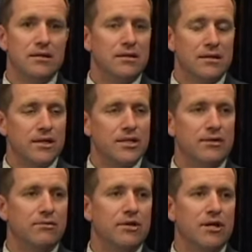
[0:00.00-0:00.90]
the
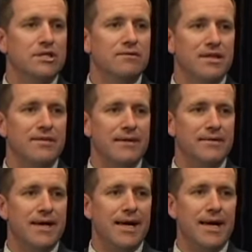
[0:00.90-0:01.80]
general cost of living,
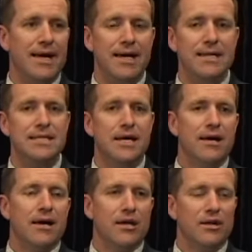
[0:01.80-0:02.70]
and
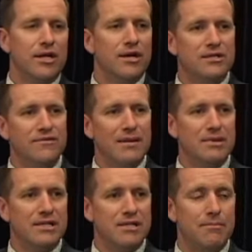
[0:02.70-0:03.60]
a lot of those
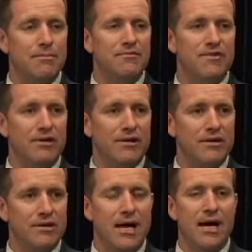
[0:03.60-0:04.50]
families become
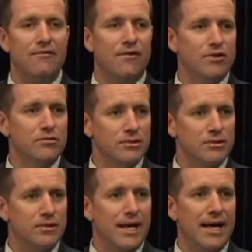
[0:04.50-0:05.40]
very
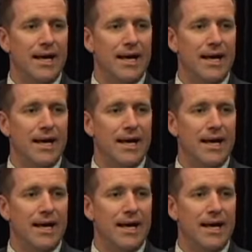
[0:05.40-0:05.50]
vulnerable